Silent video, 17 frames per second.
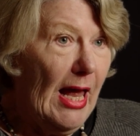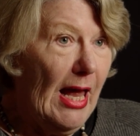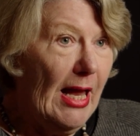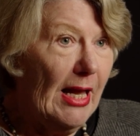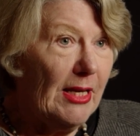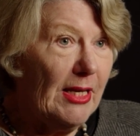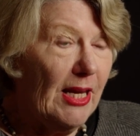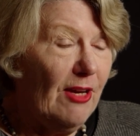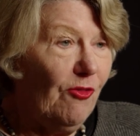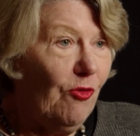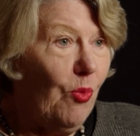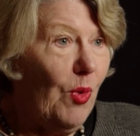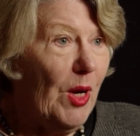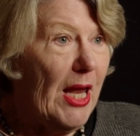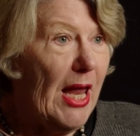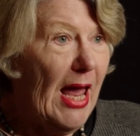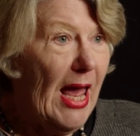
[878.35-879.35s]
And
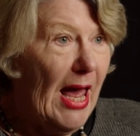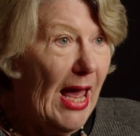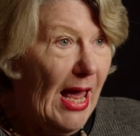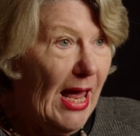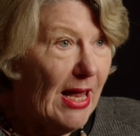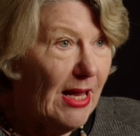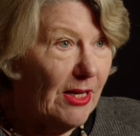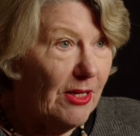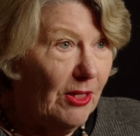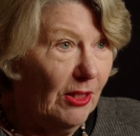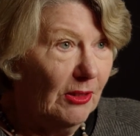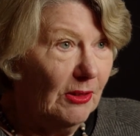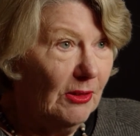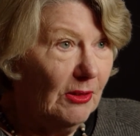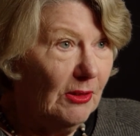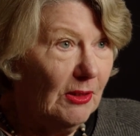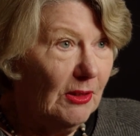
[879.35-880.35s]
if we had,
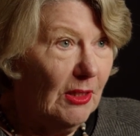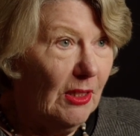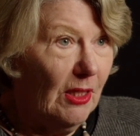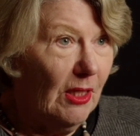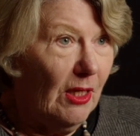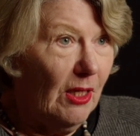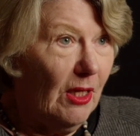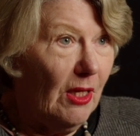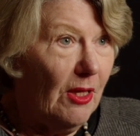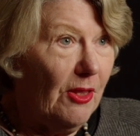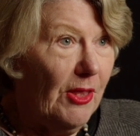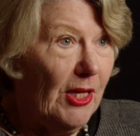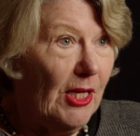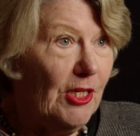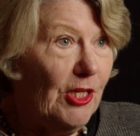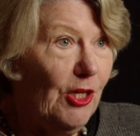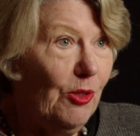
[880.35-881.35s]

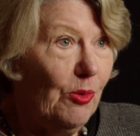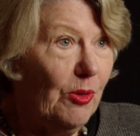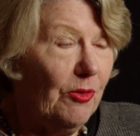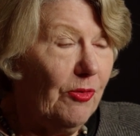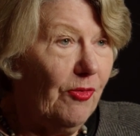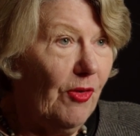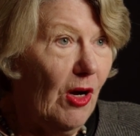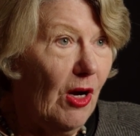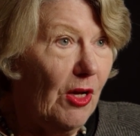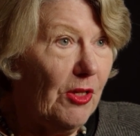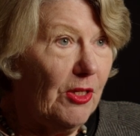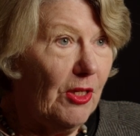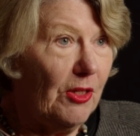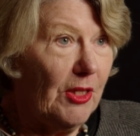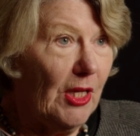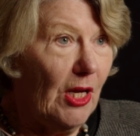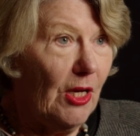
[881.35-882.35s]
then you would find
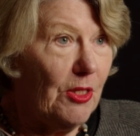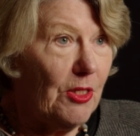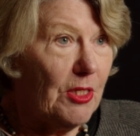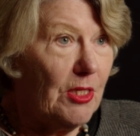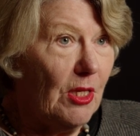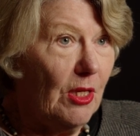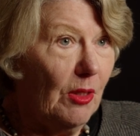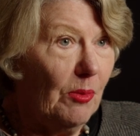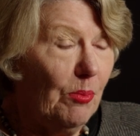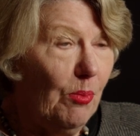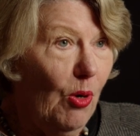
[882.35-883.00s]
that those